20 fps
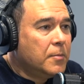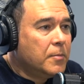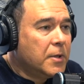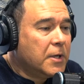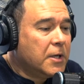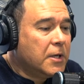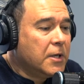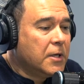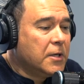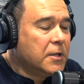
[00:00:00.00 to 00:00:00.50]

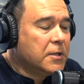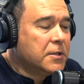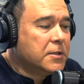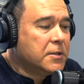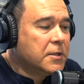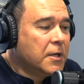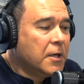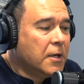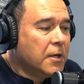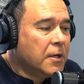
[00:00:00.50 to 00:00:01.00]

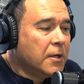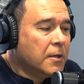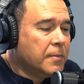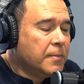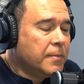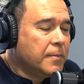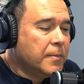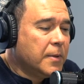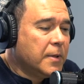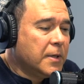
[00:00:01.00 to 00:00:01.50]
because, uh,
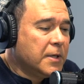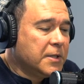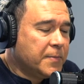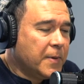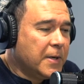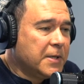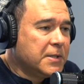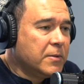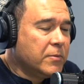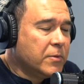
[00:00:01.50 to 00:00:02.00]

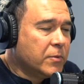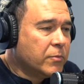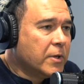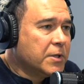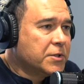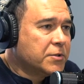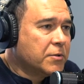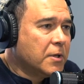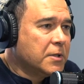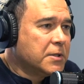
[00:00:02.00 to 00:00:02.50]
especially with
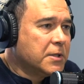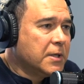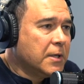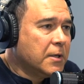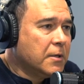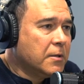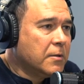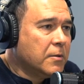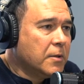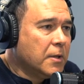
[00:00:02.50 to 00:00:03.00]
restaurants
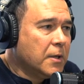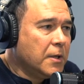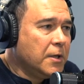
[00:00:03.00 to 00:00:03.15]
now,